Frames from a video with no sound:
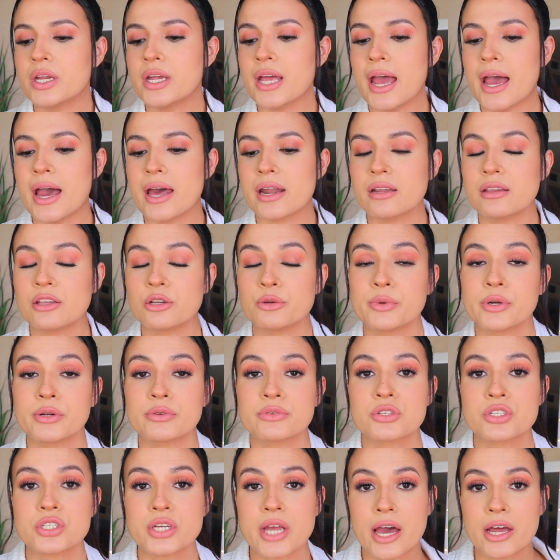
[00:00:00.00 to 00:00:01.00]
to add a little bit of
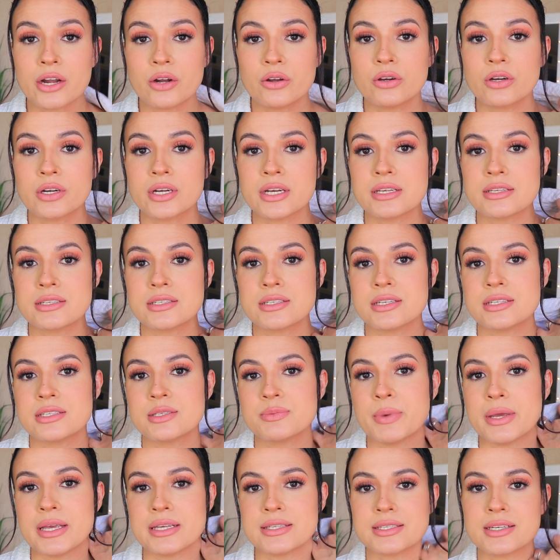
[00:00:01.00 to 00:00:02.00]
shadow because it's
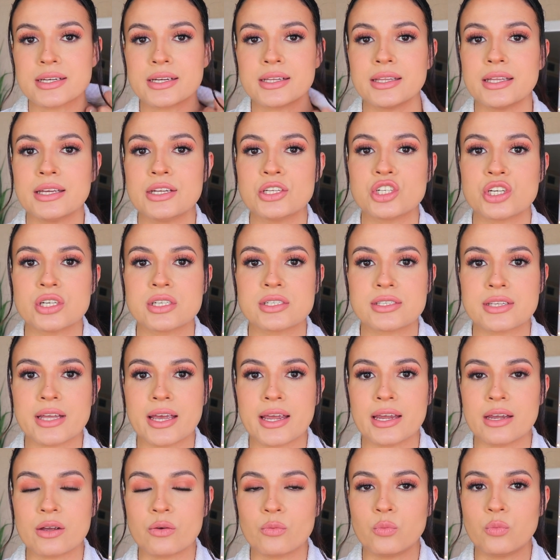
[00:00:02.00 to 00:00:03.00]
basically just
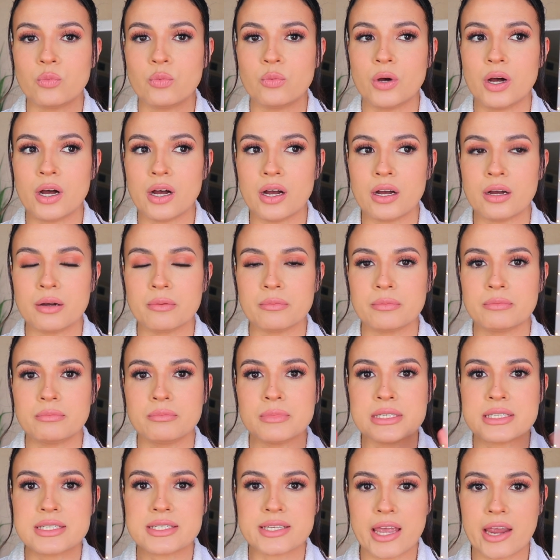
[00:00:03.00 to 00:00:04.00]
like um,
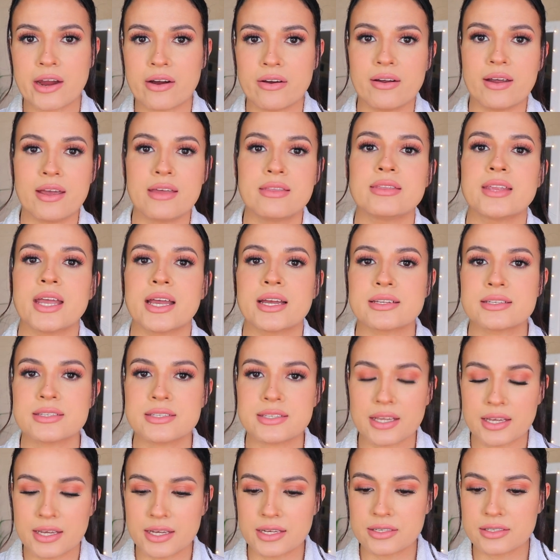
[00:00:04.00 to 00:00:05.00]
mascara and that's
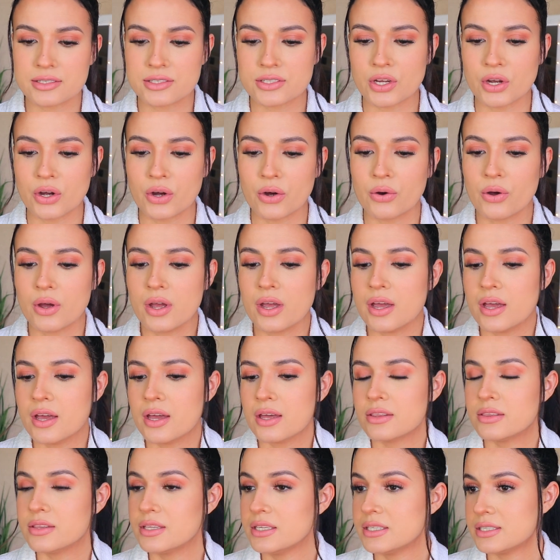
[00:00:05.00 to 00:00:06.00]
it. So
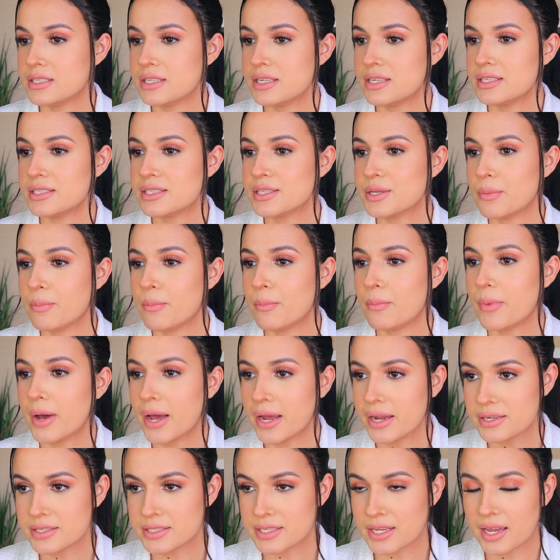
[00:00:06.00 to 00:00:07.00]
this is
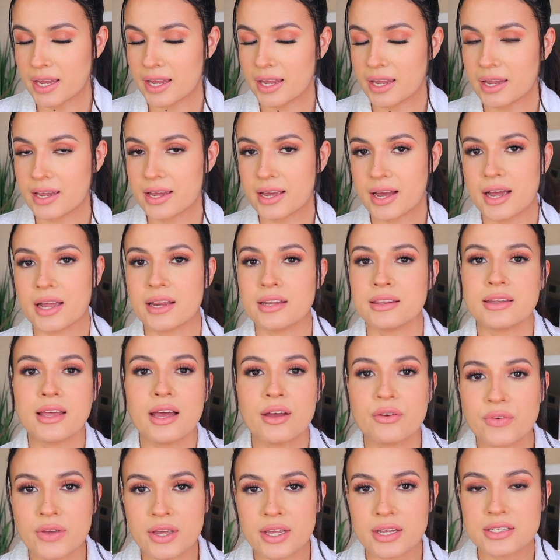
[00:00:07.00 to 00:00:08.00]
my take. I
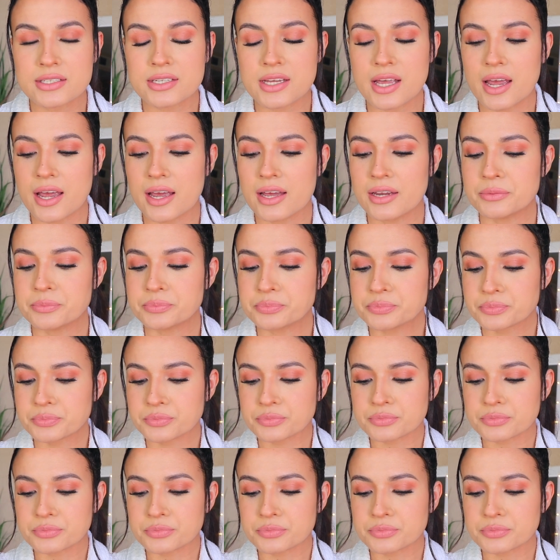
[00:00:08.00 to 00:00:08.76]
love it and